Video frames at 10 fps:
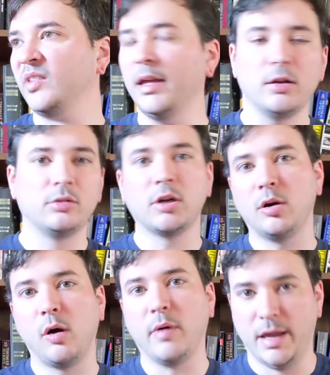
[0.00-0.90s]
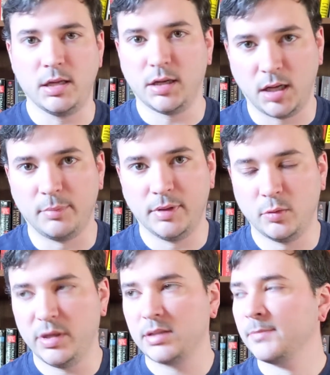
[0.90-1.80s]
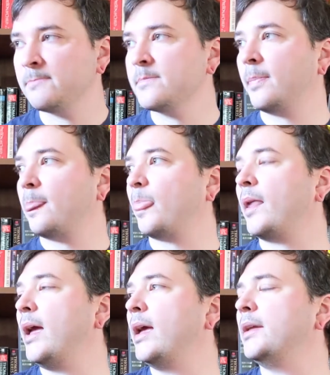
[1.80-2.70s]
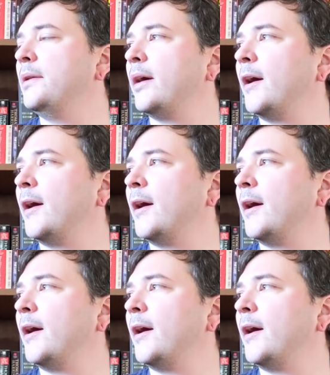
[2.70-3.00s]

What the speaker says: it'll go away in a couple of weeks. And